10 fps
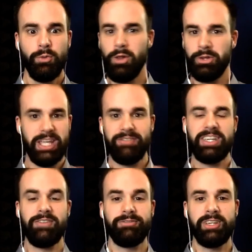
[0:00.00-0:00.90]
while they're
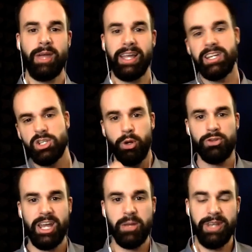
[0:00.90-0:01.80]
giving him feedback, he just
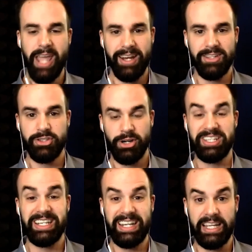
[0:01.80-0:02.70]
pulls out a banana and starts
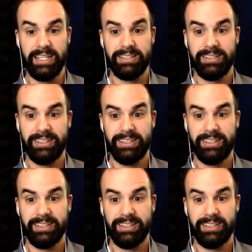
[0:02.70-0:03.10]
eating it